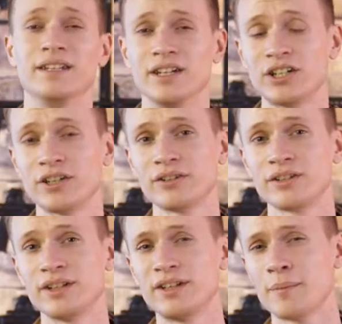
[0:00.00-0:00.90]

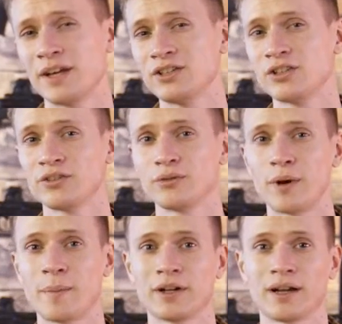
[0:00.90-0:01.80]
addition, the dimensions of the
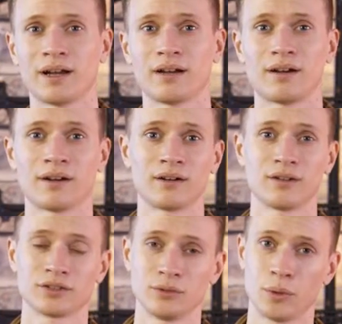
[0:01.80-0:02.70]
replica are
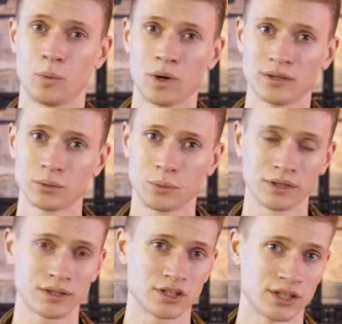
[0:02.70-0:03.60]
to a
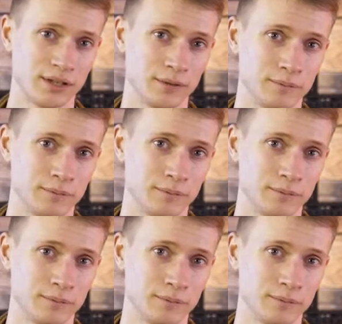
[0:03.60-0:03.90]
1-to-1 scale,